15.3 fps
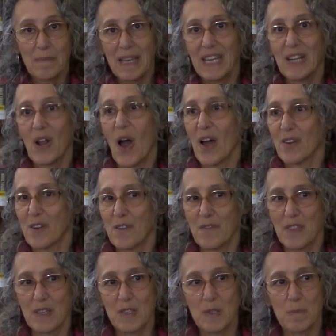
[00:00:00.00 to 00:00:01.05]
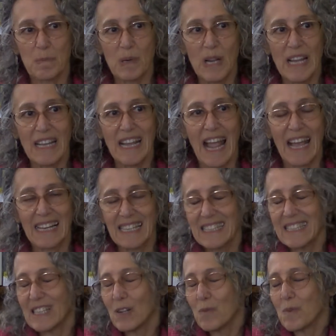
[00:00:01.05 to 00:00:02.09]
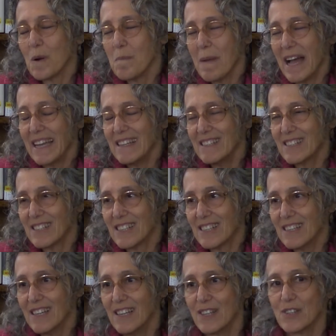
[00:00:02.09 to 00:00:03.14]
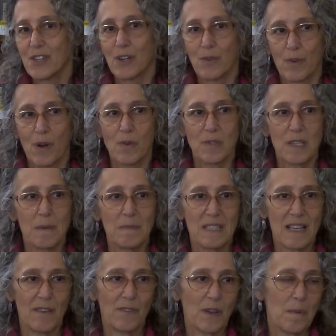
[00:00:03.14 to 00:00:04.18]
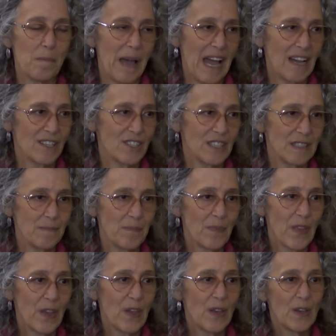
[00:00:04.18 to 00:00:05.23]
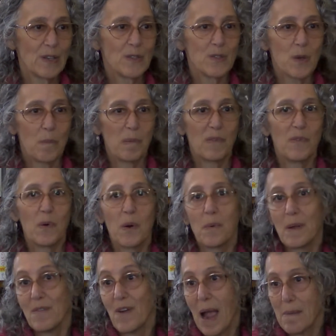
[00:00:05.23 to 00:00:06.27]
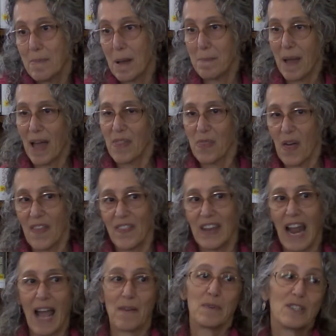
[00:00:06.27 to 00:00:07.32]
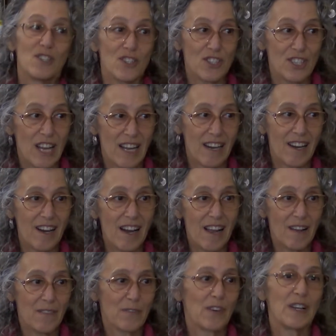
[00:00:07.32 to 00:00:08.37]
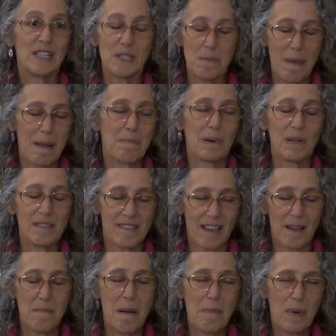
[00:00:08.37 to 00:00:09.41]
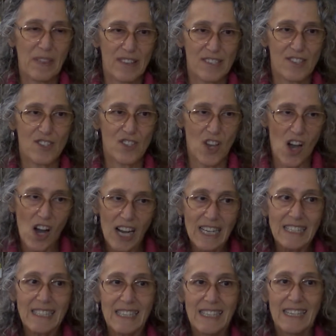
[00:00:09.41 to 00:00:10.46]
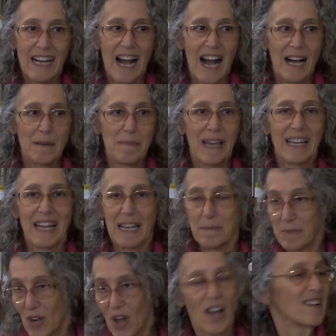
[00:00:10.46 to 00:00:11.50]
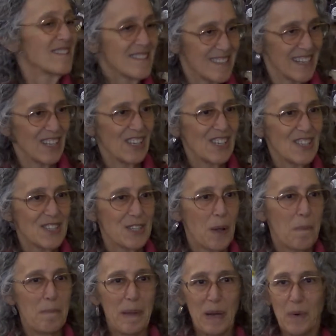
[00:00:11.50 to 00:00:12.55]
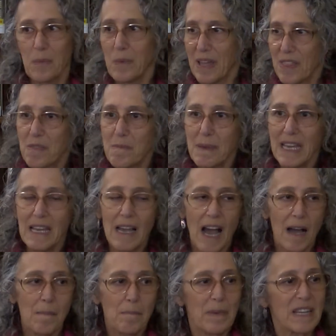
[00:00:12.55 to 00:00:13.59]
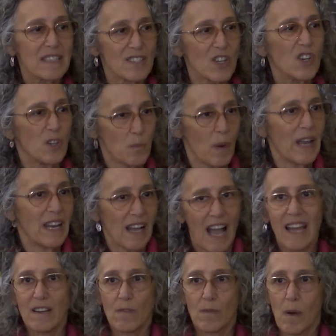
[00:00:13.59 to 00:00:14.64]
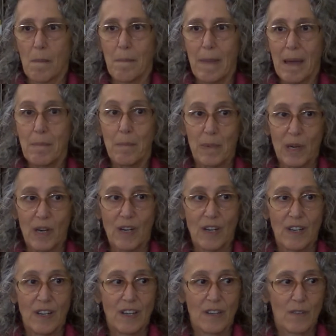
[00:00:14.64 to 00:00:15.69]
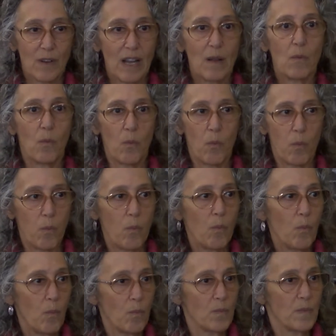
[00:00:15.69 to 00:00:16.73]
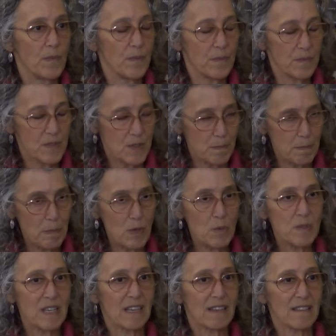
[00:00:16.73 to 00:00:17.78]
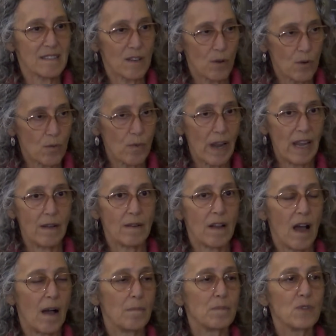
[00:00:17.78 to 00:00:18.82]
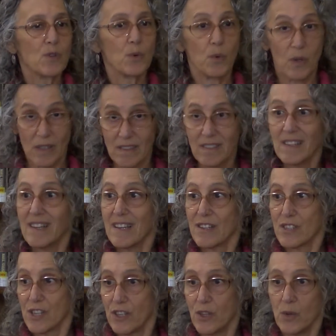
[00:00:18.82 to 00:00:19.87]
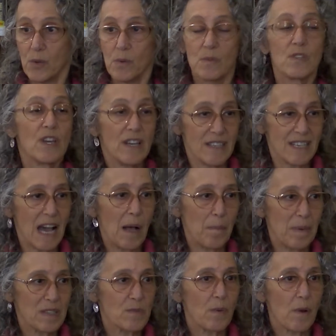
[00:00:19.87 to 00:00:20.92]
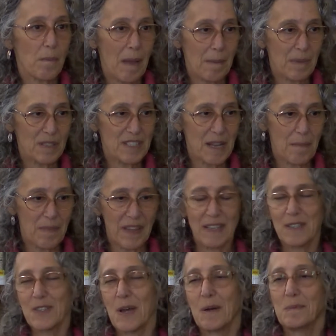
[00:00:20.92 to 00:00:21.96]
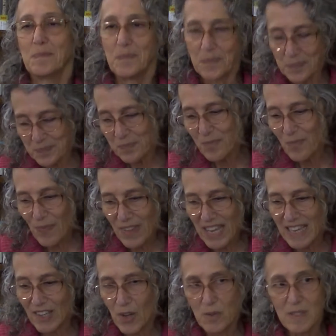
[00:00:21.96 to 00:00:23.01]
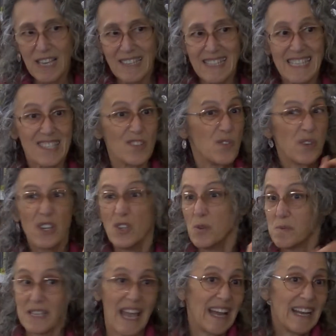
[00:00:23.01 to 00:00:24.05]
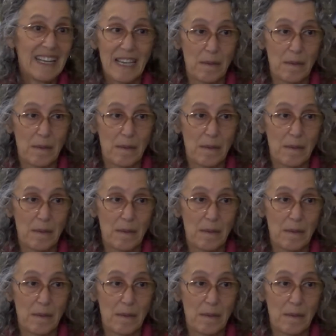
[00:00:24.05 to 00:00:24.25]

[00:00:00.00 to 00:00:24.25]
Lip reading: in honor of the spring, and a little reminder to grow some self-compassion. So before we wrap up, I thought that I would share, for each of my books, I come up with a song, and I am not a singer, so bear with me, but it's a good way to kind of remember, right? Music is a great tool to use to help us remember something. So it goes like this, and you can use any